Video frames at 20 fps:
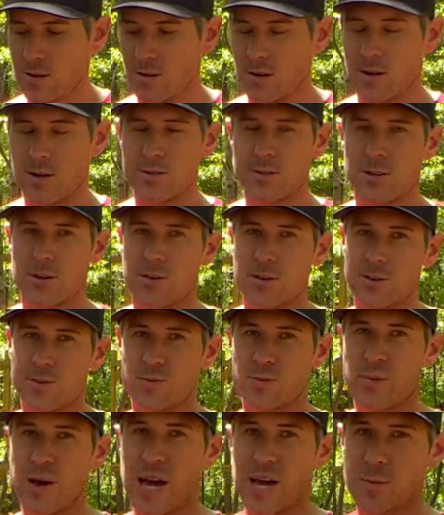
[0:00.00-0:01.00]
Also, this
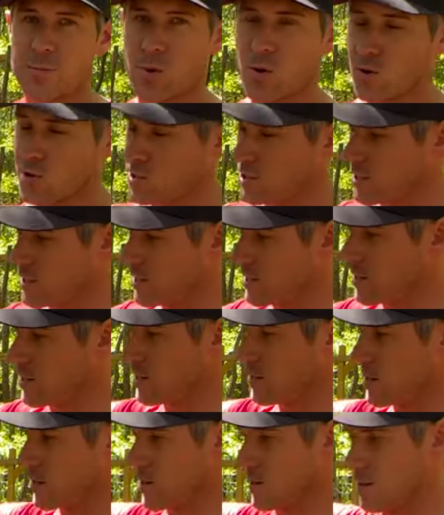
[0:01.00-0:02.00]
back portion
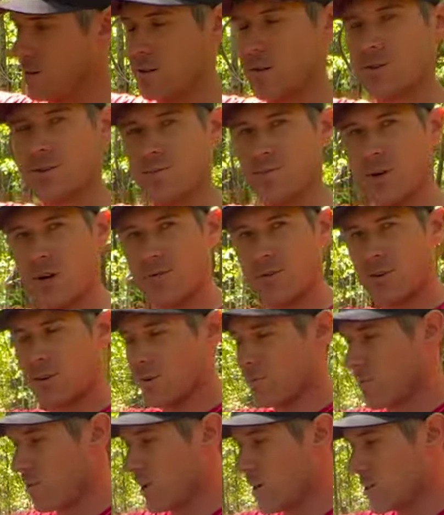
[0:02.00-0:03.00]
here that is above the
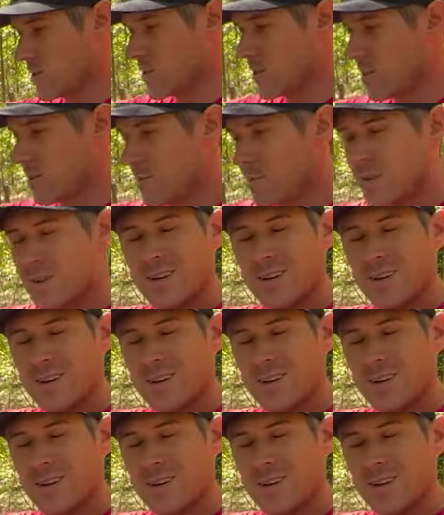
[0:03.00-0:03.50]
compressor